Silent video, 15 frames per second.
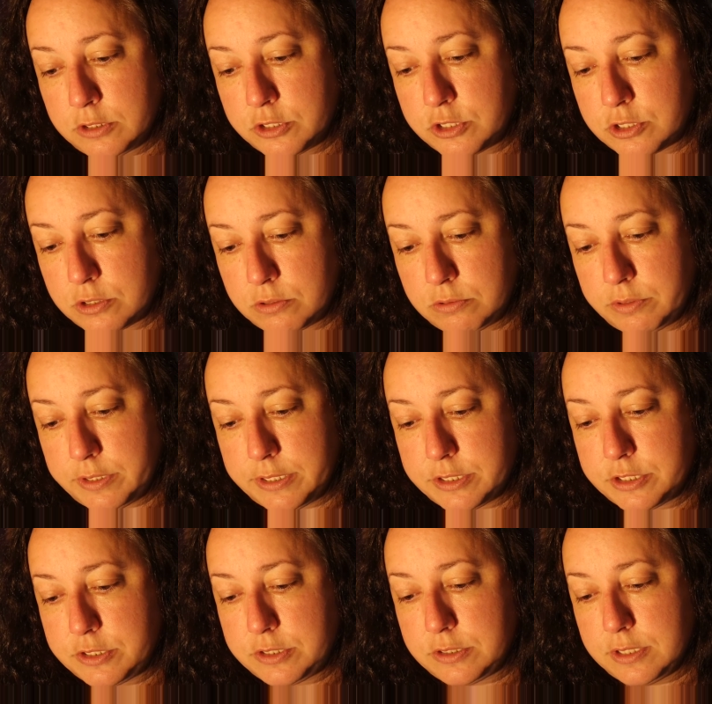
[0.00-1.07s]
So
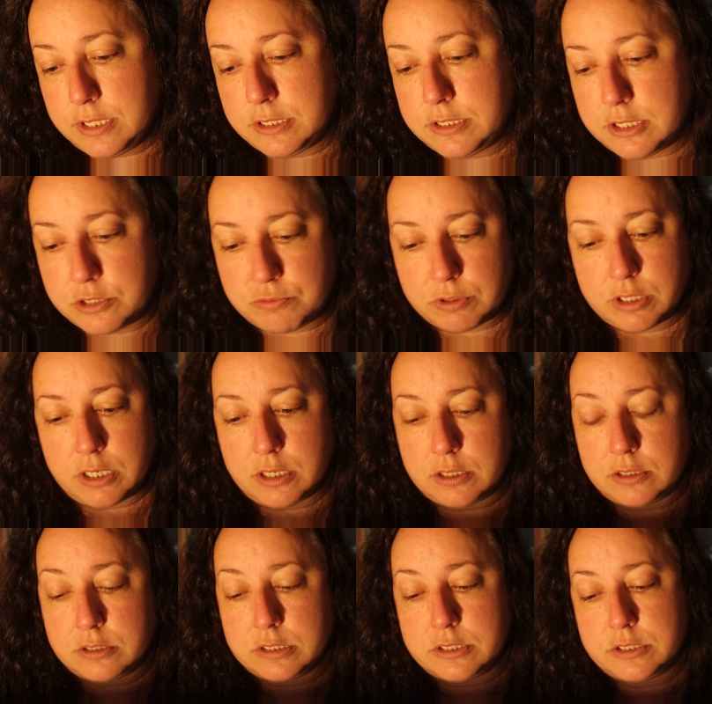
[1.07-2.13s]
it
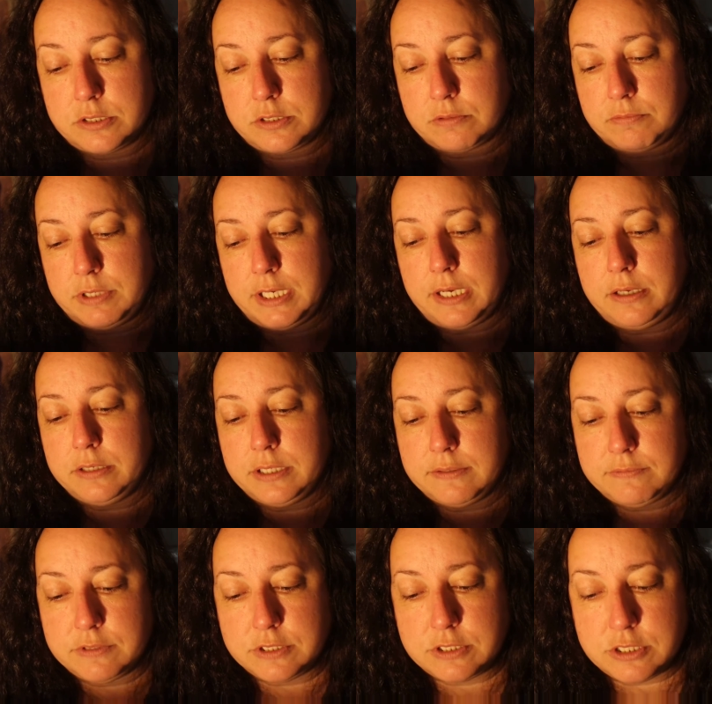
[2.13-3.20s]
disregards the
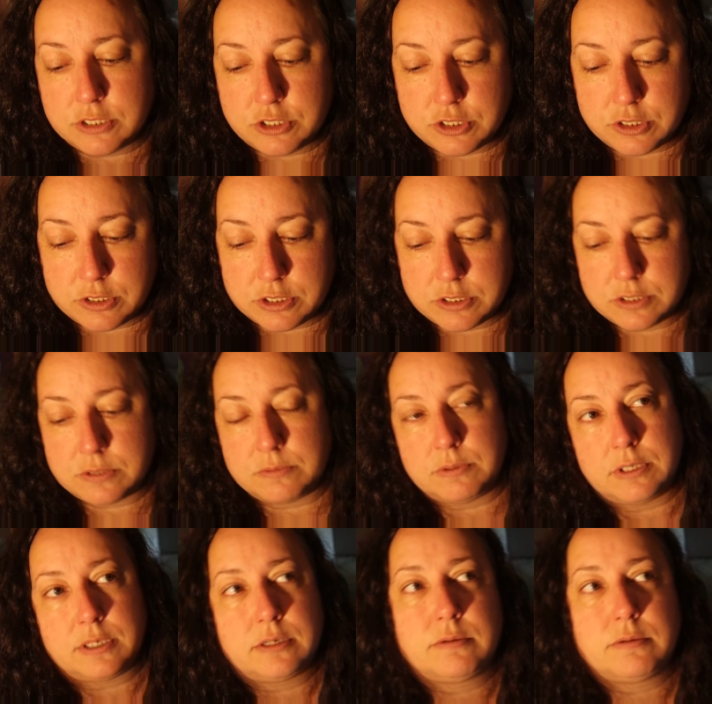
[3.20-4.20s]
reality of Indigenous